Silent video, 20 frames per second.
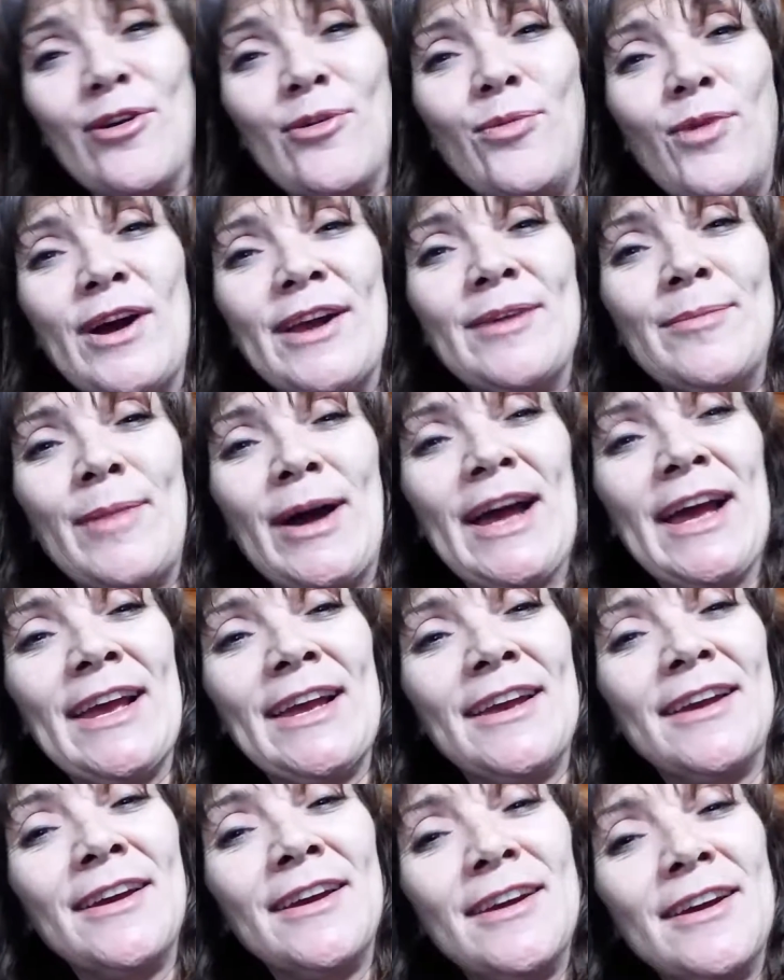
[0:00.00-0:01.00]
Or what am
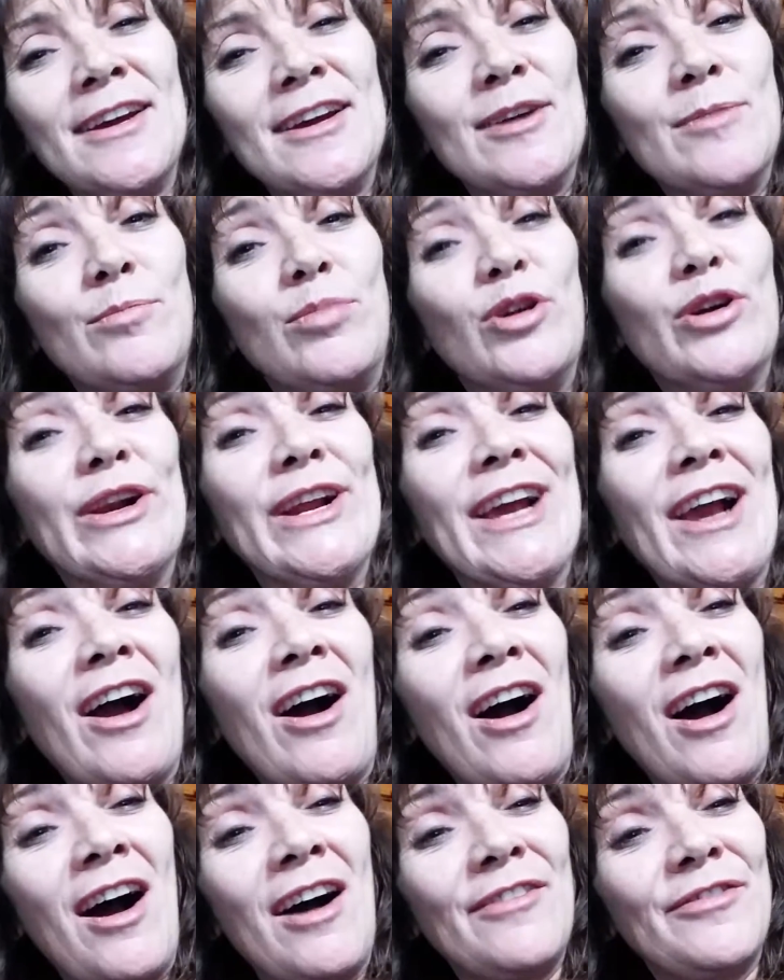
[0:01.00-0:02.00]
I putting
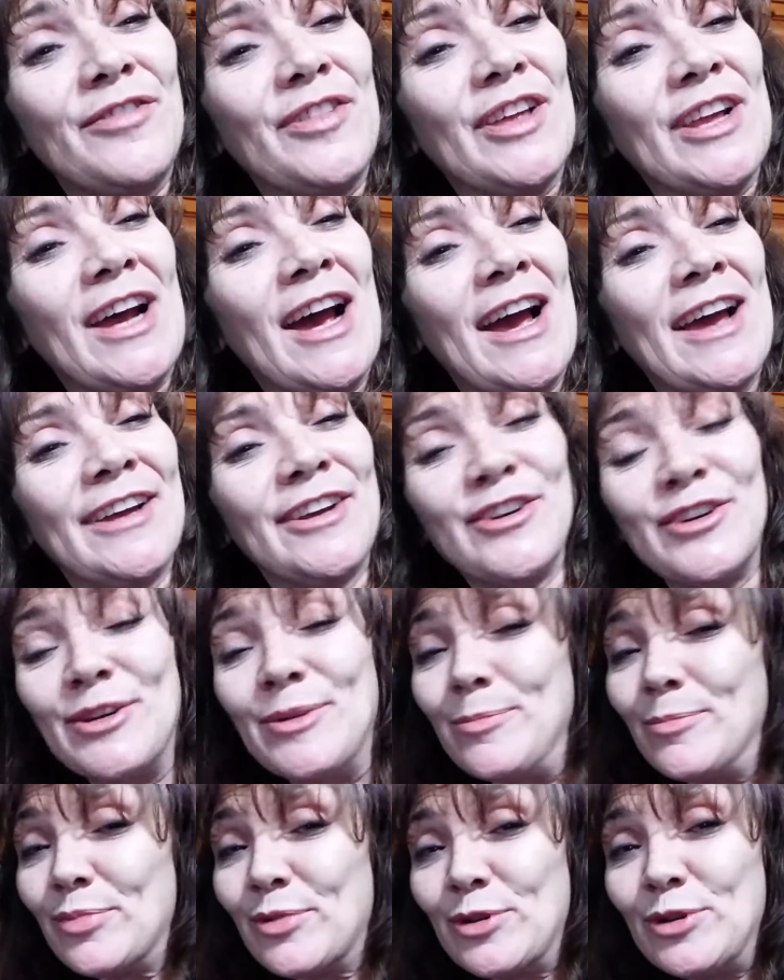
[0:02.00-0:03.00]
off that I could
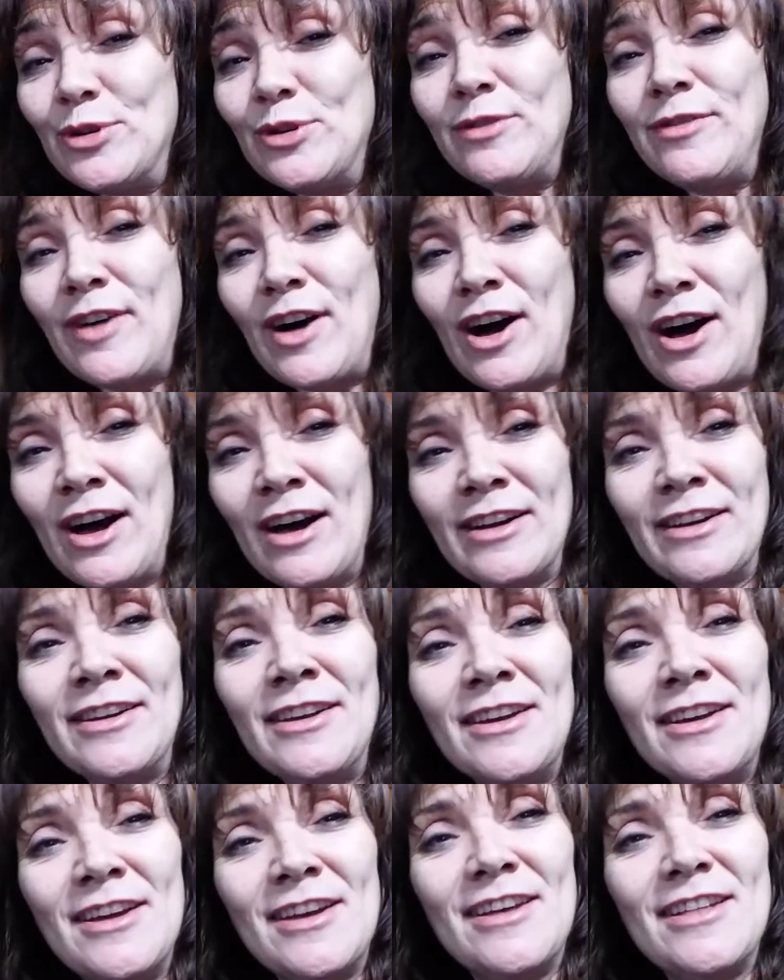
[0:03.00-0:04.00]
improve on
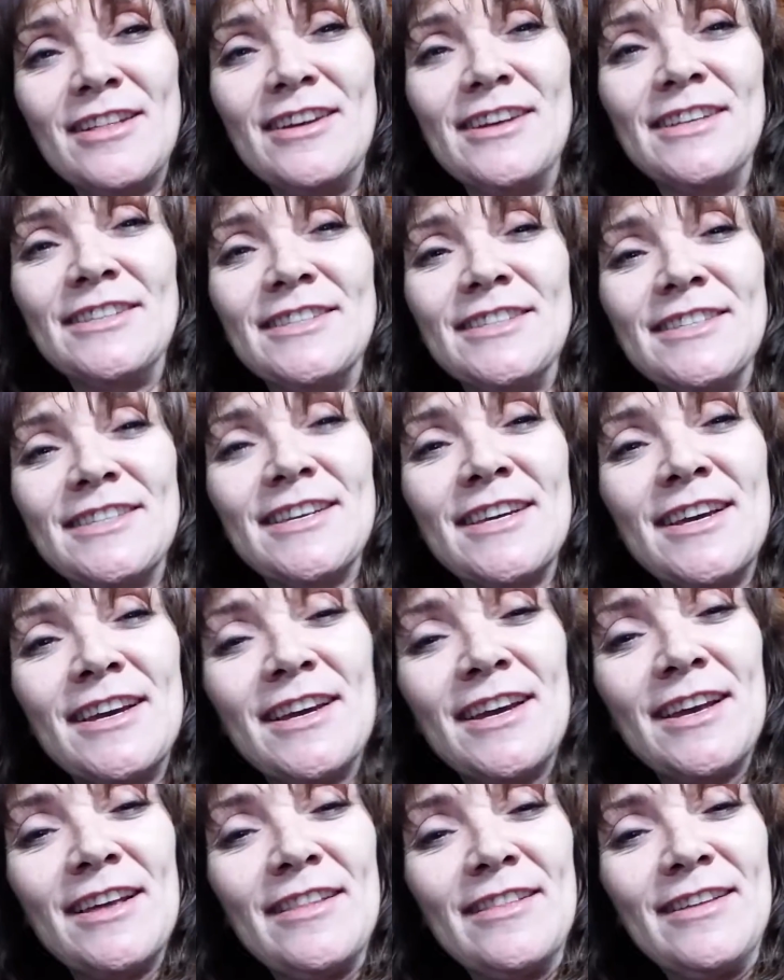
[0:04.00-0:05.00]
that's,
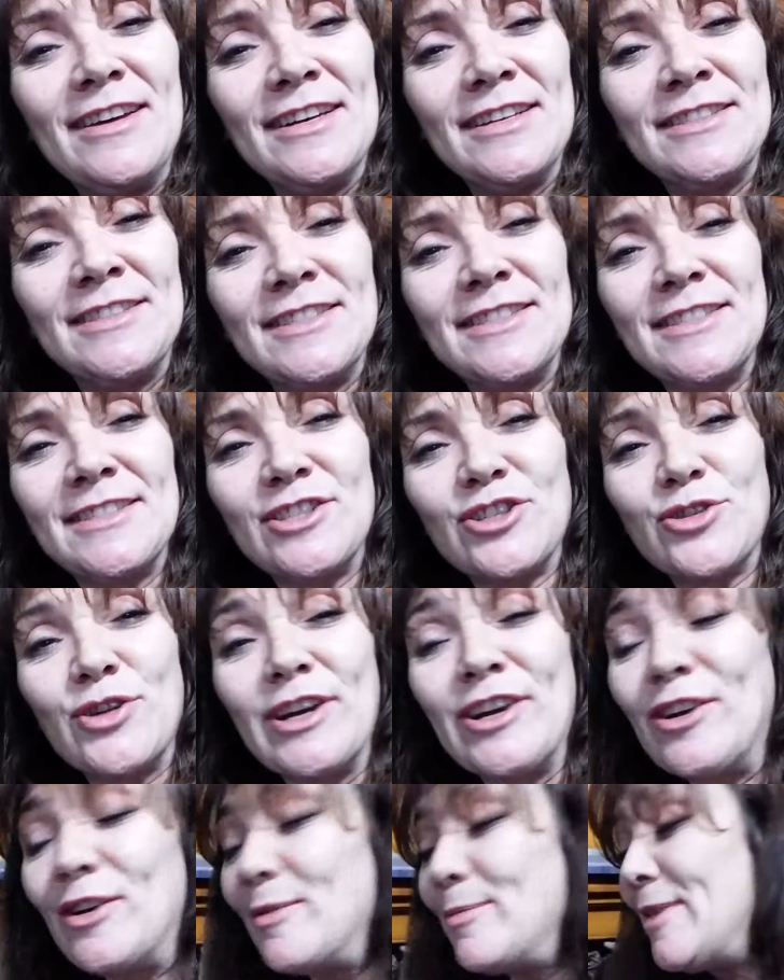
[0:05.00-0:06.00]
that's
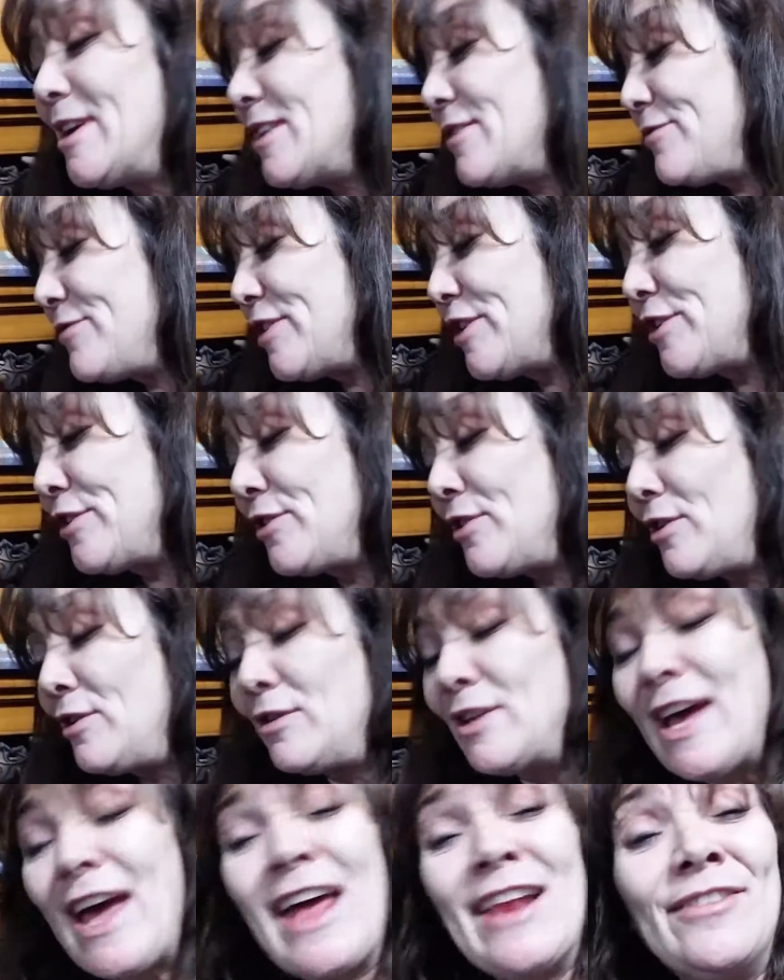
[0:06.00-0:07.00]
triggering me to
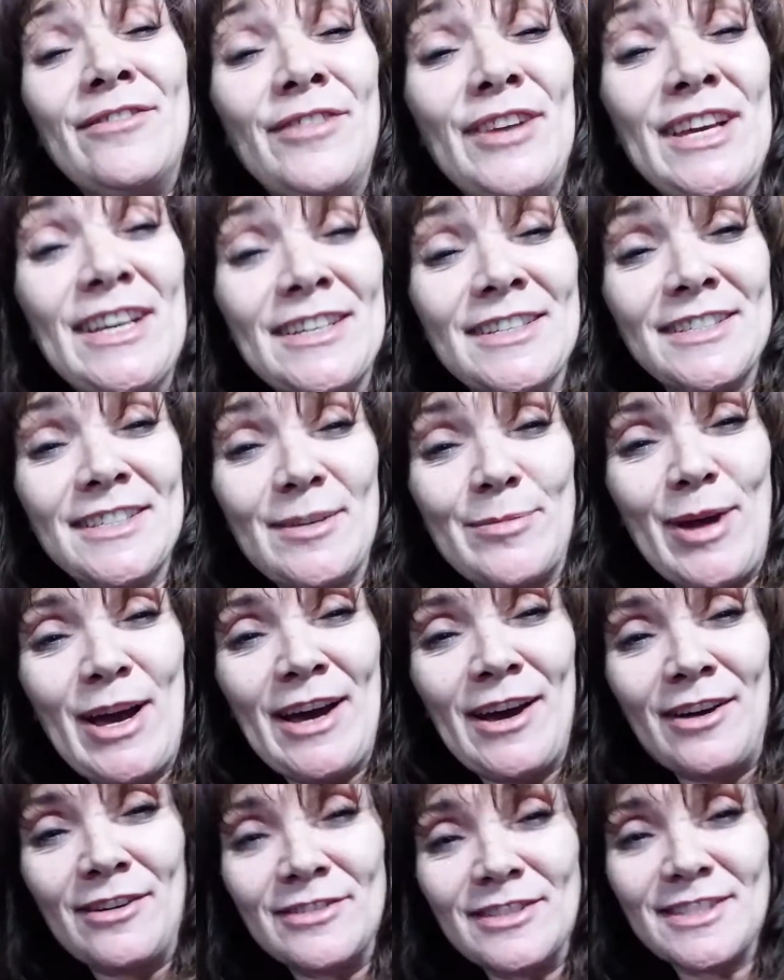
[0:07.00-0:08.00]
feel envious
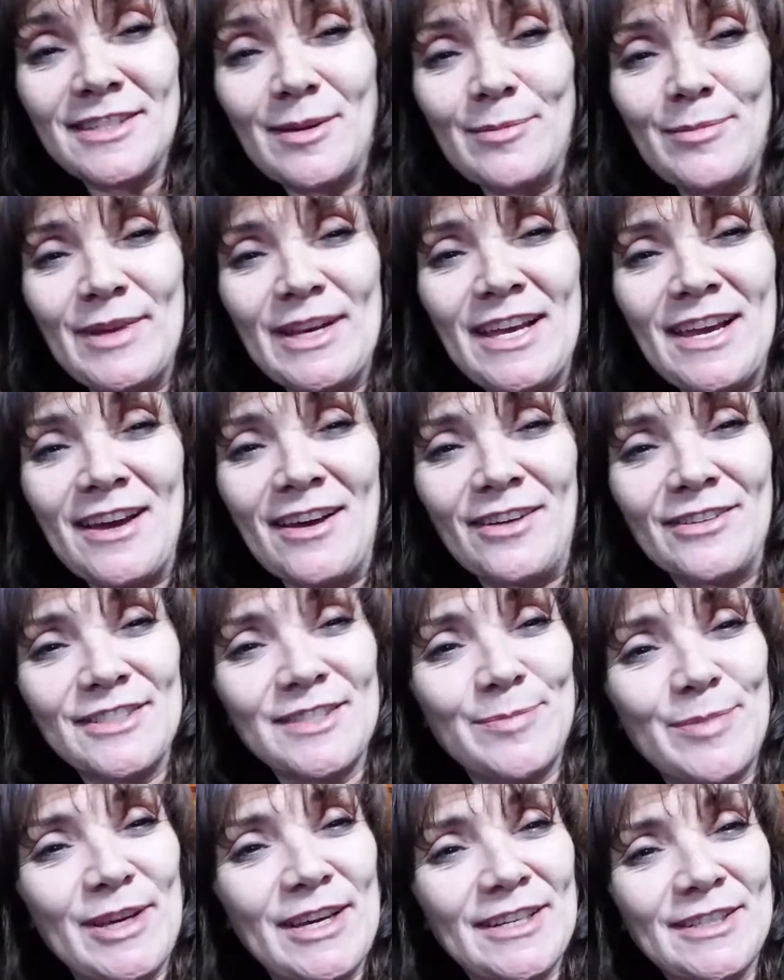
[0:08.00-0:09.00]
about somebody
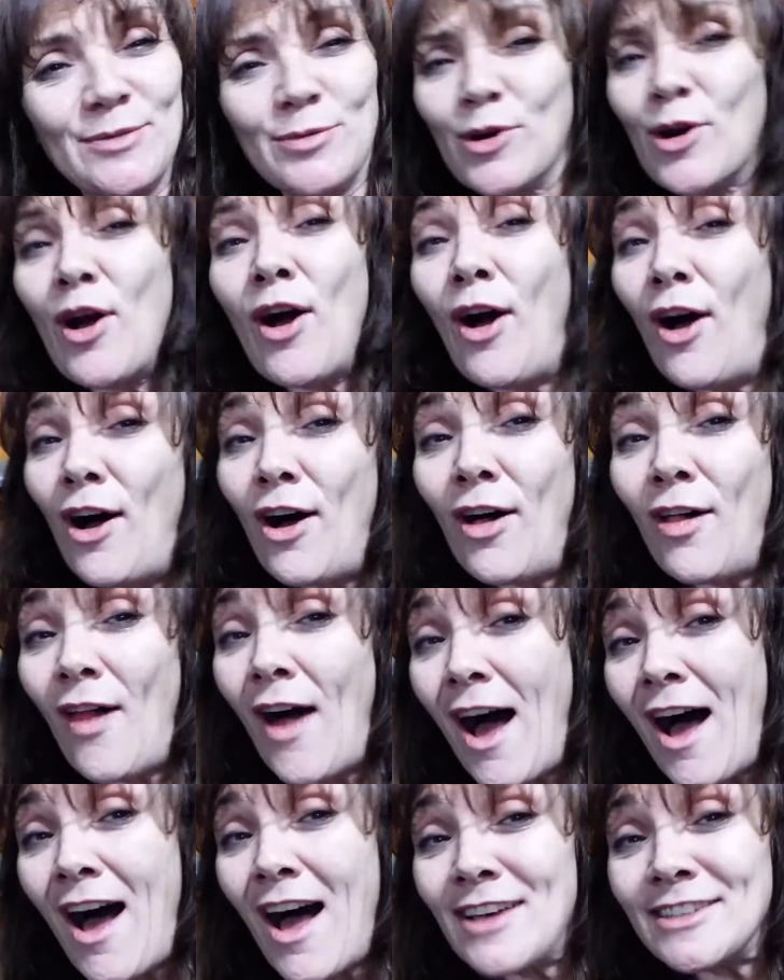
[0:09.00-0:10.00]
else? Because we're
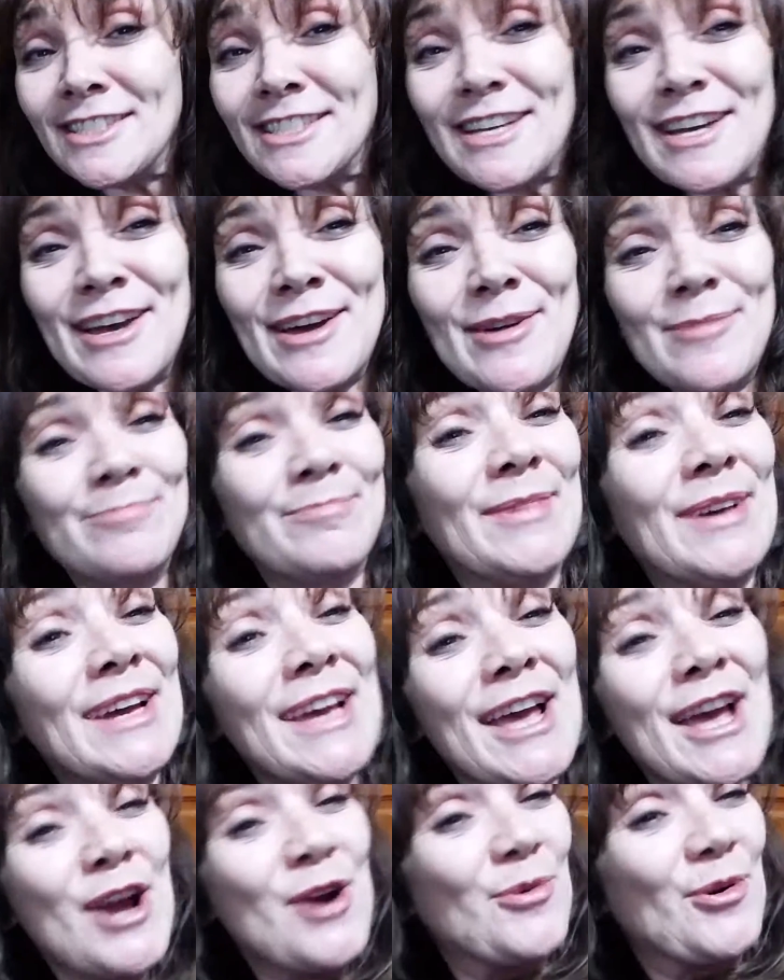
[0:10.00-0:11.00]
all awesome.
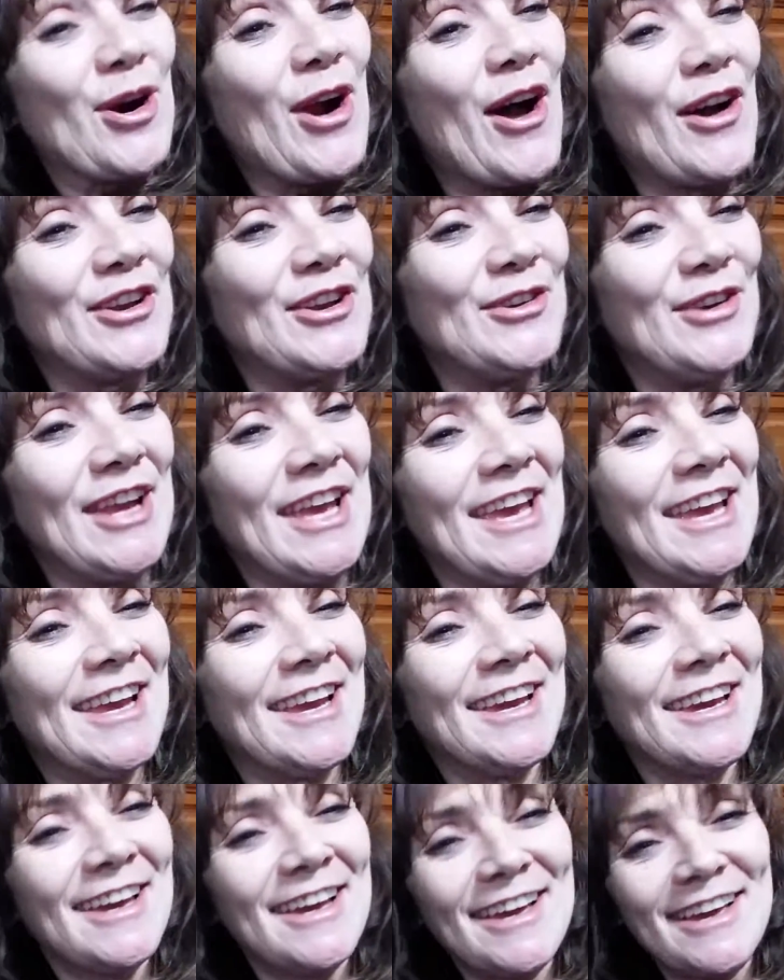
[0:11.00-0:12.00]
We're all
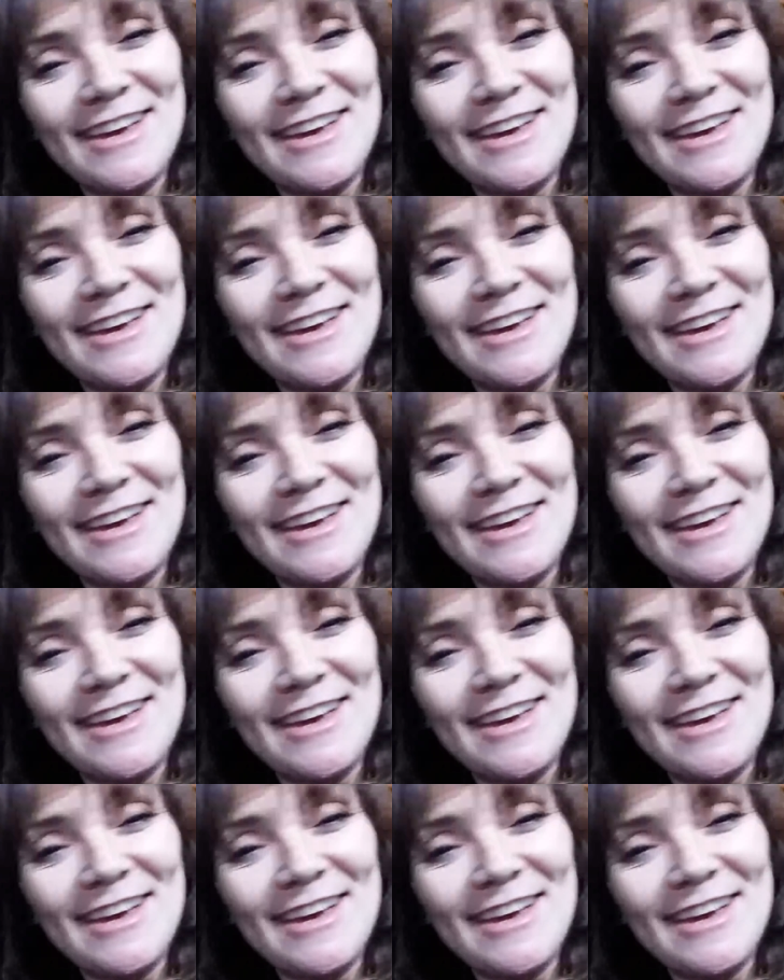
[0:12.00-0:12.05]
unique.